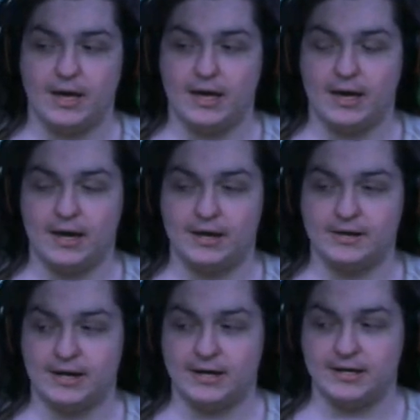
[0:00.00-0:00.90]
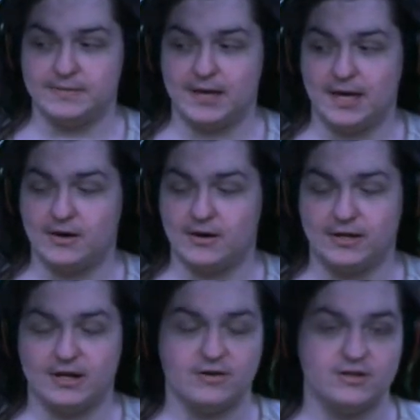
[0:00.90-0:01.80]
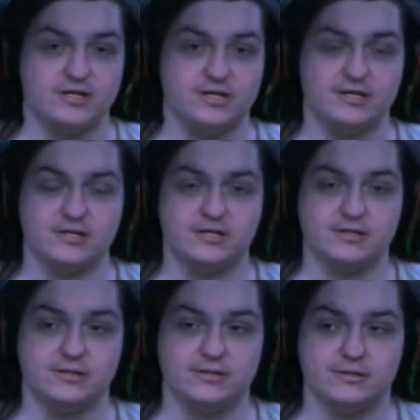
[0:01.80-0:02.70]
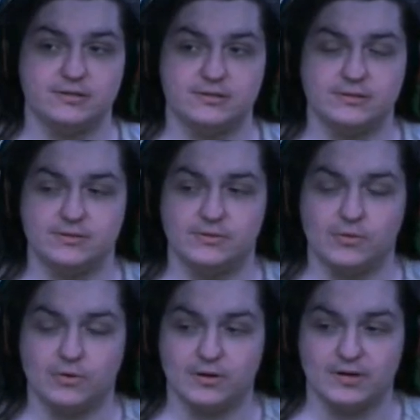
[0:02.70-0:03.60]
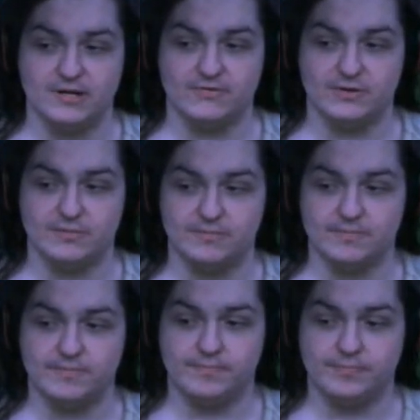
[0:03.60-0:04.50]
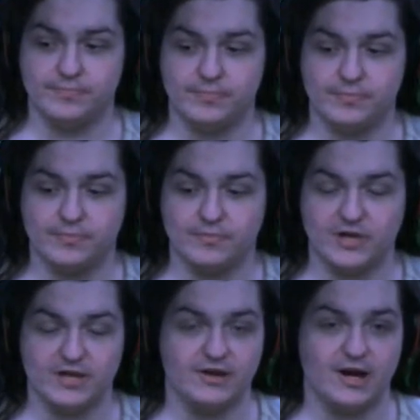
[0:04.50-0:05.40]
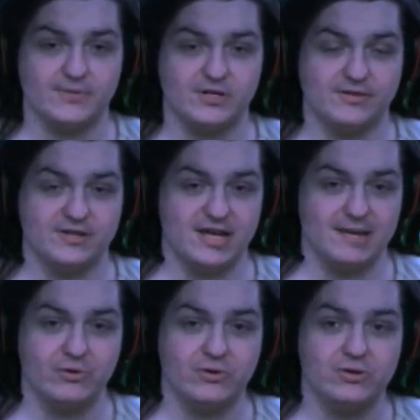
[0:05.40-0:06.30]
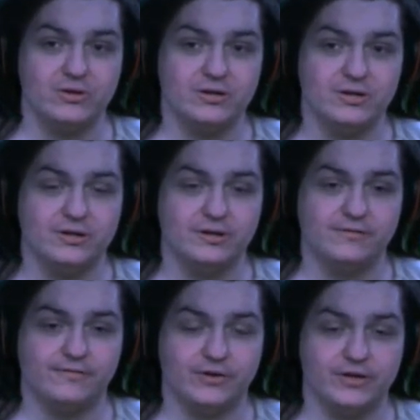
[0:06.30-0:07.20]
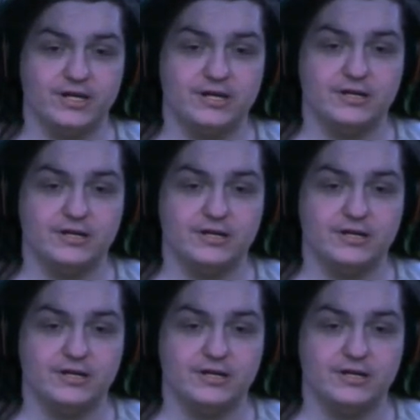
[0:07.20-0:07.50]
And I cannot guarantee it or even lay the option on the table fully.